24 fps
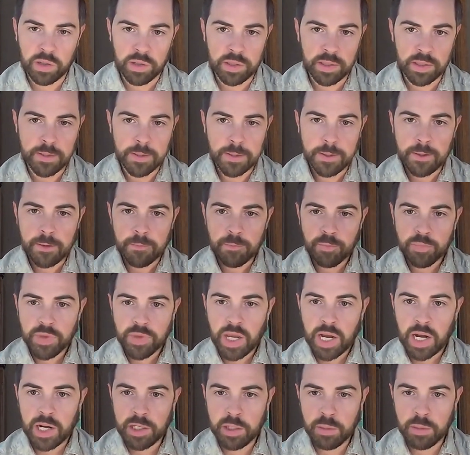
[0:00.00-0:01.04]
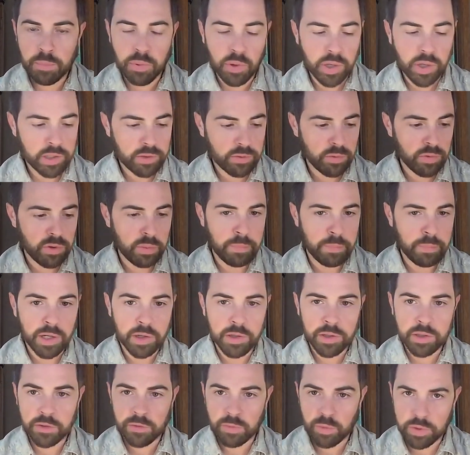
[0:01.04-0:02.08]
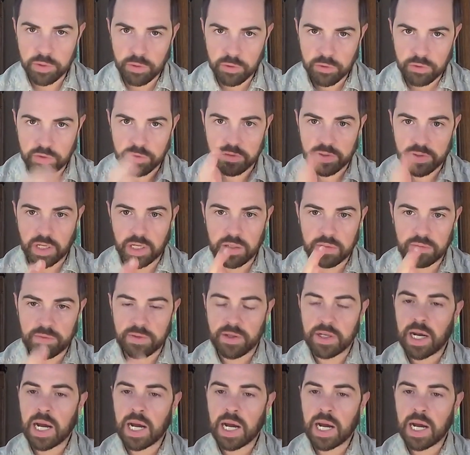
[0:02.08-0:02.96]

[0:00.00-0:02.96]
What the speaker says: And how do you break through the barriers when you're just kind of